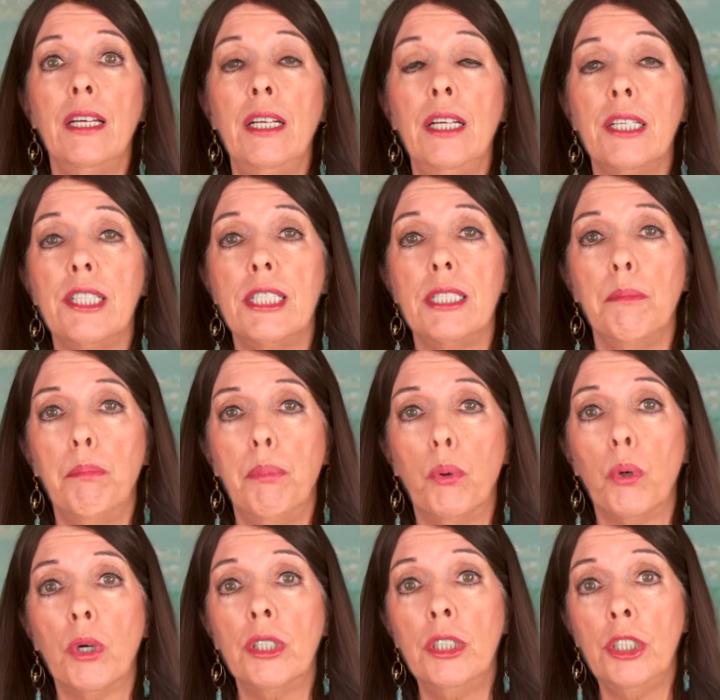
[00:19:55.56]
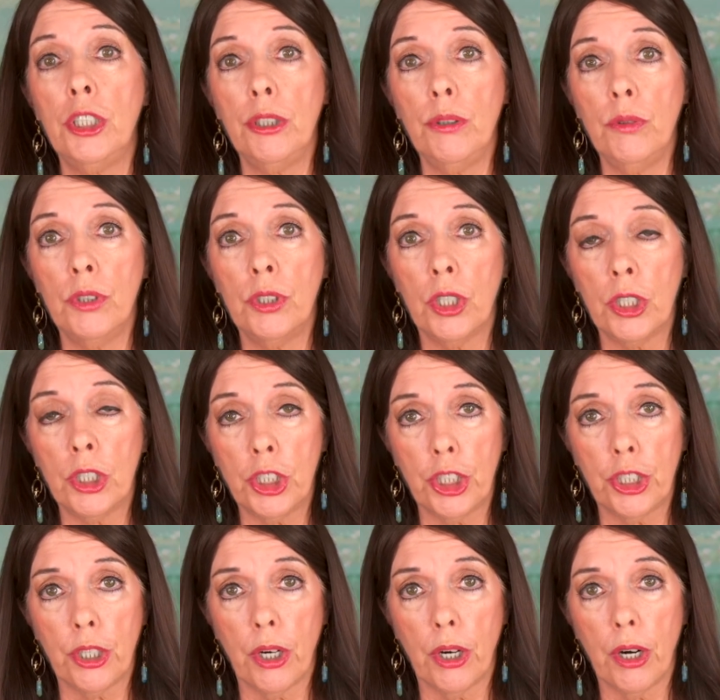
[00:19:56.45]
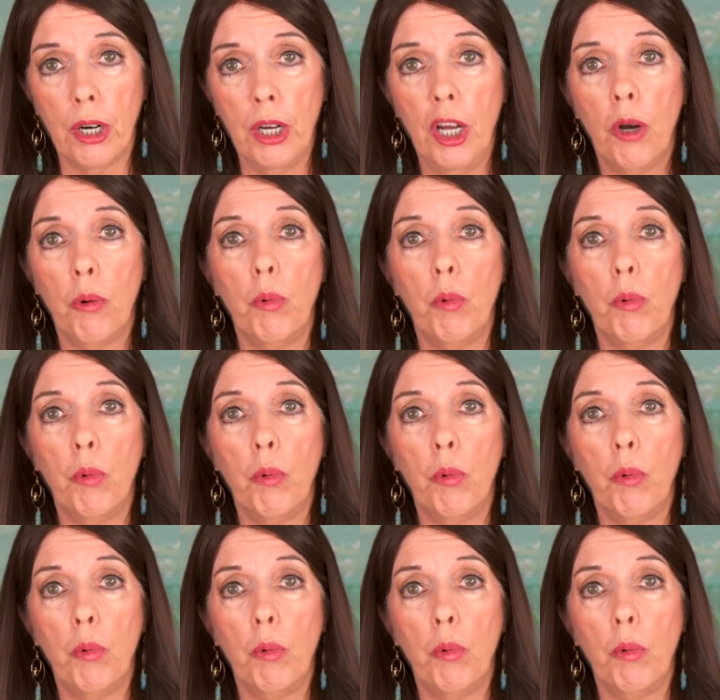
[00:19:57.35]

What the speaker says: it's important to nurture